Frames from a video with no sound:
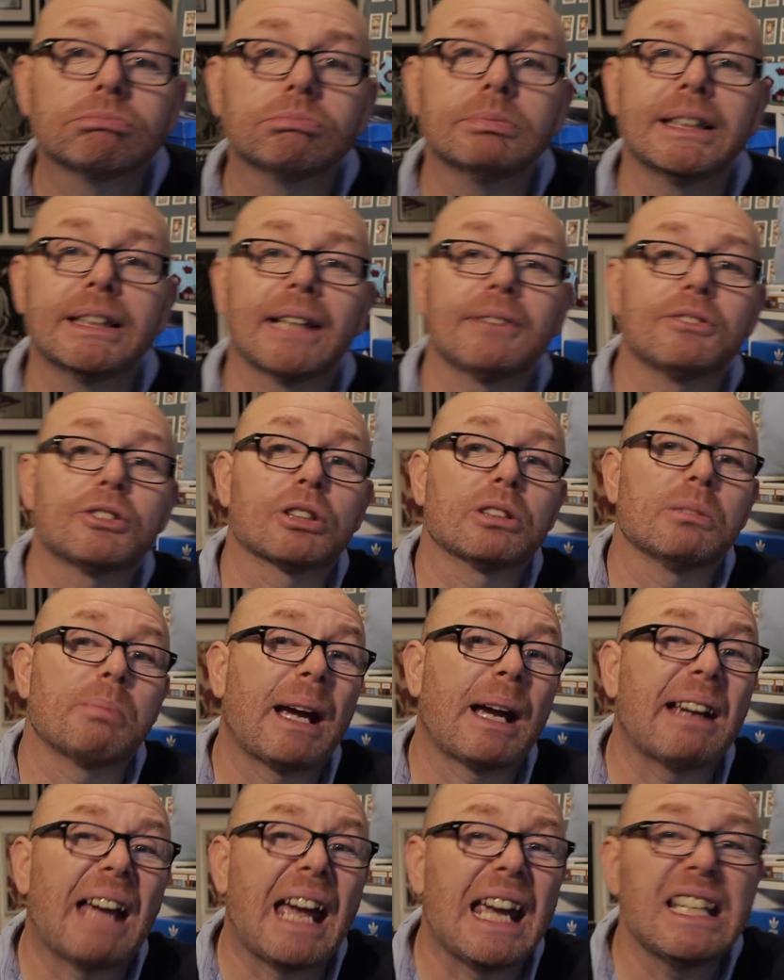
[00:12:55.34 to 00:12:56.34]
We're down to
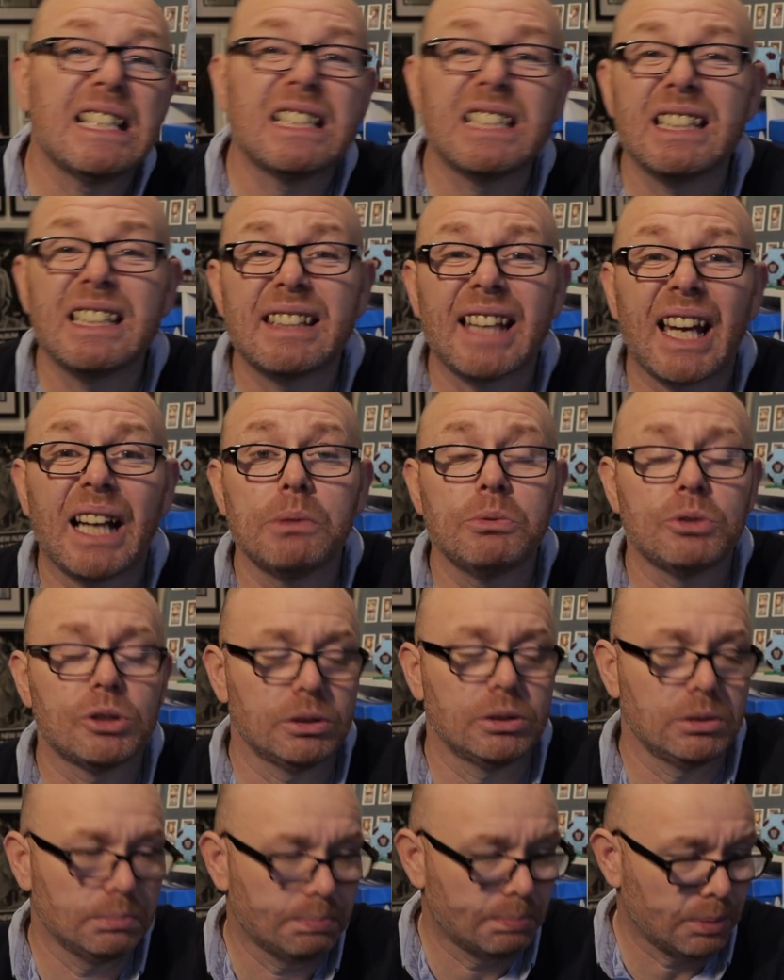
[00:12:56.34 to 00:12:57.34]
about
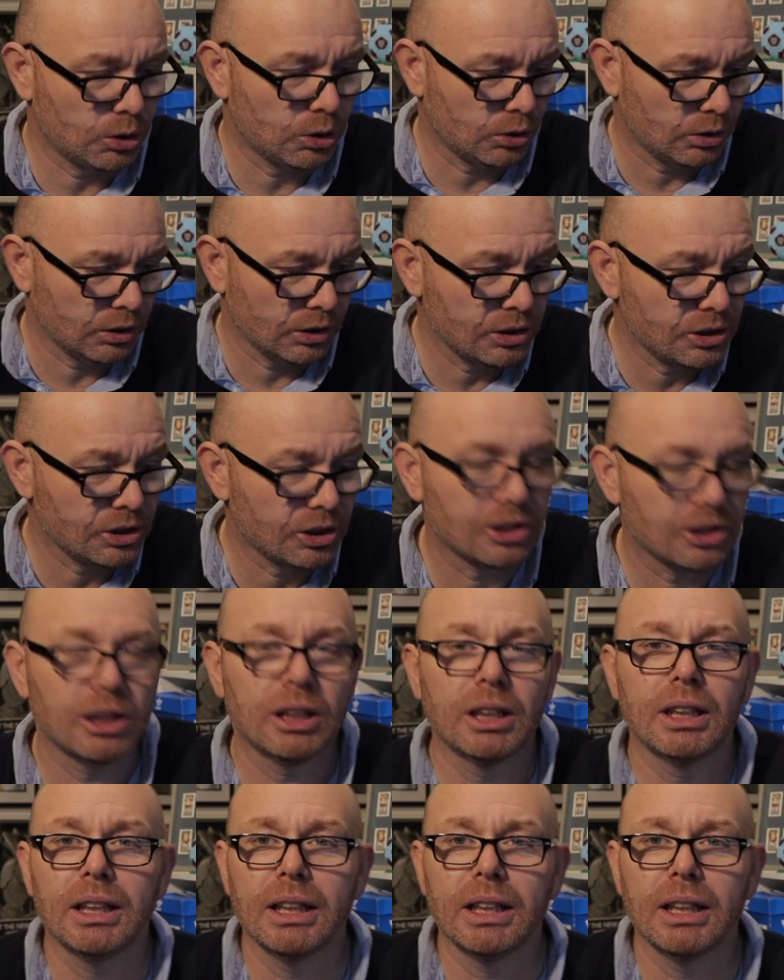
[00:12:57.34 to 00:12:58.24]
80,000 bowlers.